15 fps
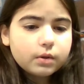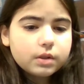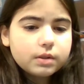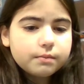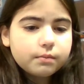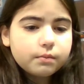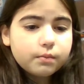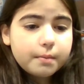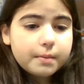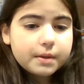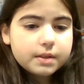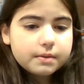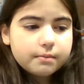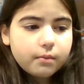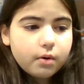t- will be
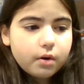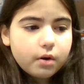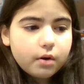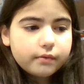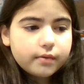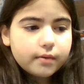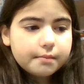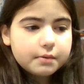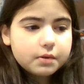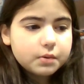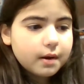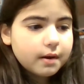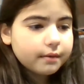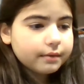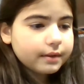tomorrow from
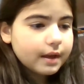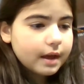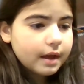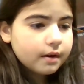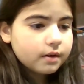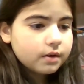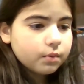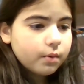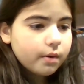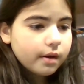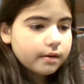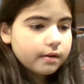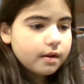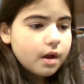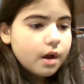12:10 to
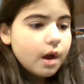1.